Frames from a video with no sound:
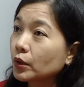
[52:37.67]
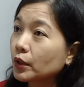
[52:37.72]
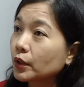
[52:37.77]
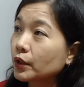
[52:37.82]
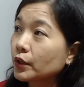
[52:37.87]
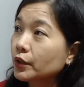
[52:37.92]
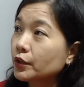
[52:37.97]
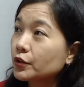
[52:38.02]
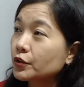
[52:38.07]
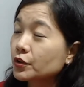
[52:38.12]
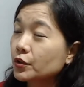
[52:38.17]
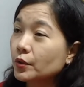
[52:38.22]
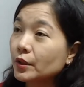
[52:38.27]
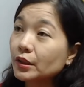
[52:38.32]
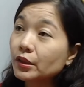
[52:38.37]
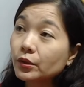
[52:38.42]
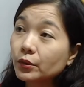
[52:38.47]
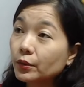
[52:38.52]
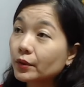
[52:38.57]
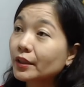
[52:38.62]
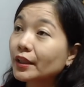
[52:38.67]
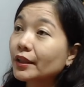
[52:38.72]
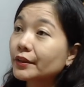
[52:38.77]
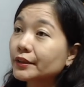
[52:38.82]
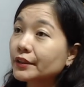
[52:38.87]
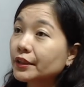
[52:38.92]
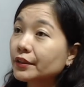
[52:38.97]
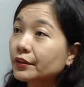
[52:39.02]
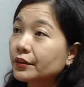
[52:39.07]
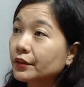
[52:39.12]
Mm-hmm. So in twenty
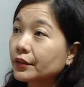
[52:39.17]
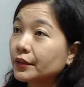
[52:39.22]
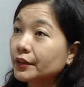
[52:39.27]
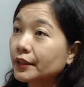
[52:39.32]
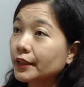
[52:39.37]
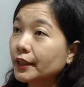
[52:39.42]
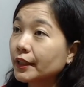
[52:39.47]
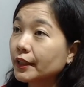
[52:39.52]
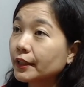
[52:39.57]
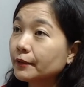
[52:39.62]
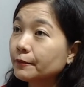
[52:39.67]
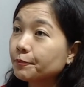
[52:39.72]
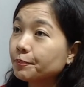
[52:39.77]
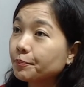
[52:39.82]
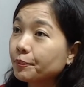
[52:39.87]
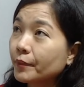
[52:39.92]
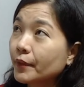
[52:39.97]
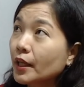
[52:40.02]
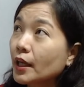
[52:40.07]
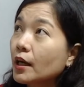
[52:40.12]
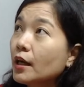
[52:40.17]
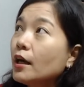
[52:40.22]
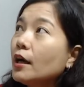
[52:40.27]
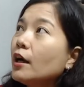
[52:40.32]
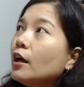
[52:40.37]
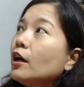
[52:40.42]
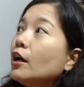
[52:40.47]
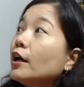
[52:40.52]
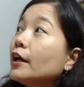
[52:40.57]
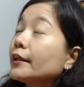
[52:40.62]
thirteen, oh nga, oh nga, bakit?
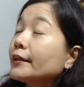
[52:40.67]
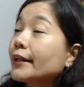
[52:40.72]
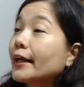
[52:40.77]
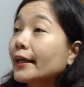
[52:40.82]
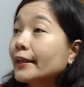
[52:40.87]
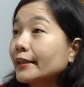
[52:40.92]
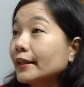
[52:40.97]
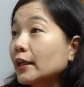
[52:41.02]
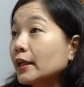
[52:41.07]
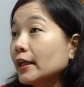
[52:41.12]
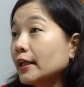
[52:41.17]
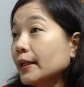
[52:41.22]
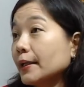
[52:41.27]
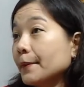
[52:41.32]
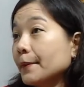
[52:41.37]
Dati, ano, ano ba